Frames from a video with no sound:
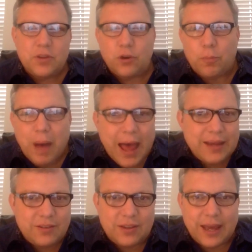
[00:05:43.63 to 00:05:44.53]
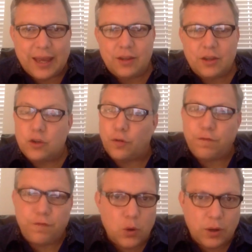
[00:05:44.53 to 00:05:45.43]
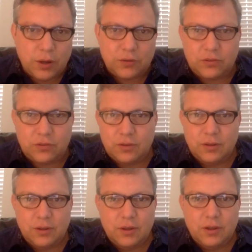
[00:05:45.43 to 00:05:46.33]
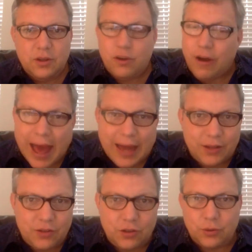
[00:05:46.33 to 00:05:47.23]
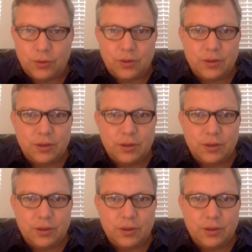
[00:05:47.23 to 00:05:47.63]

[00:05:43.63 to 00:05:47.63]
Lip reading: your mindset, your focus, your attitude